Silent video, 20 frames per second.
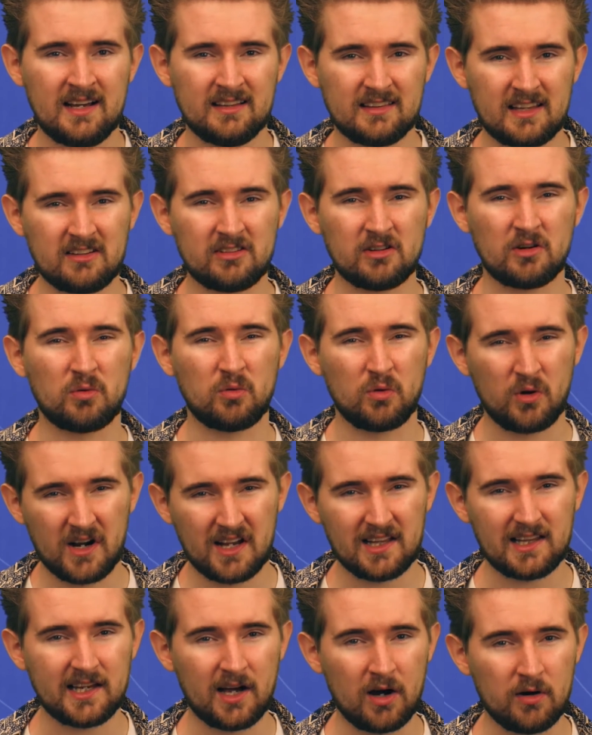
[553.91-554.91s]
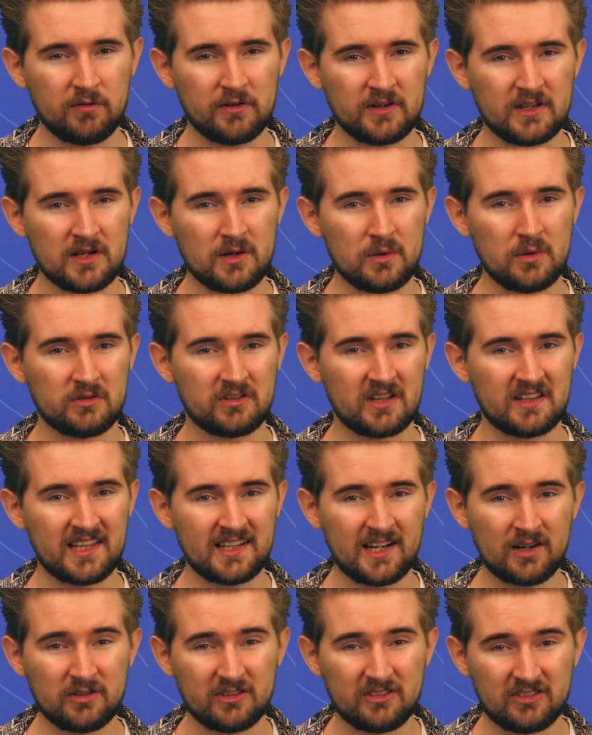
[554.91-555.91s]
These are really overused and they
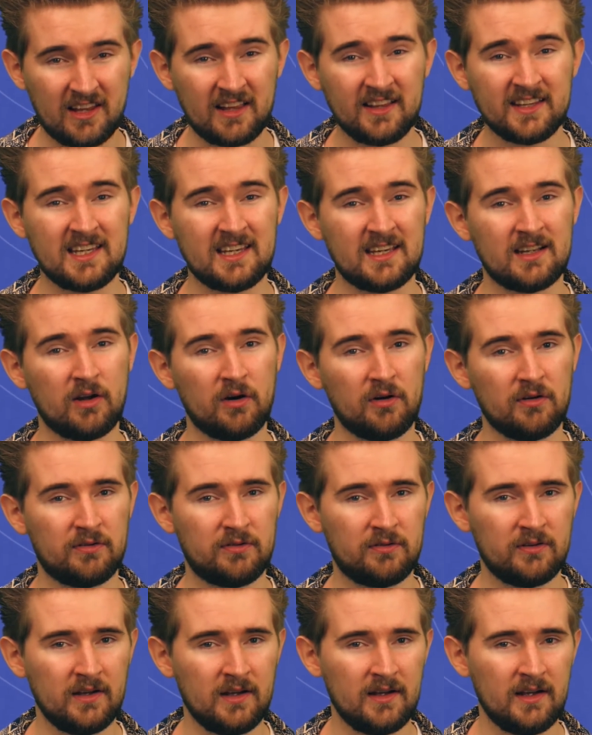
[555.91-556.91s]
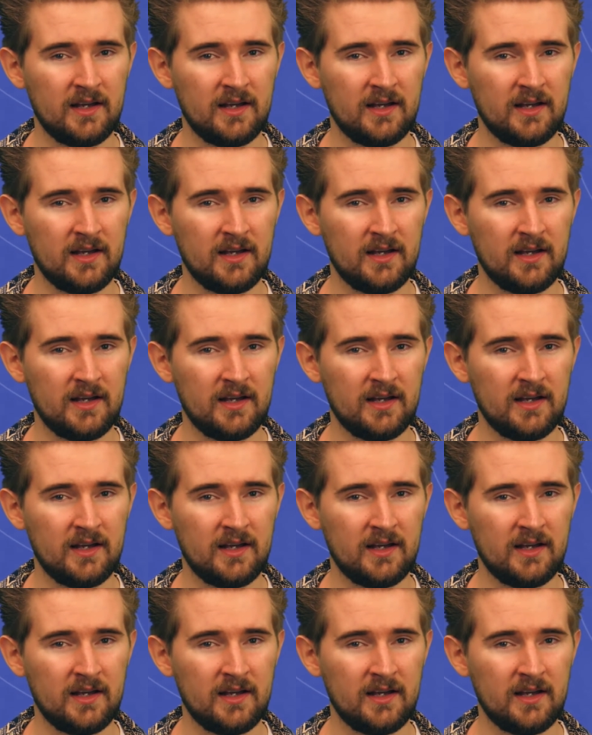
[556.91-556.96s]
don't sell you enough.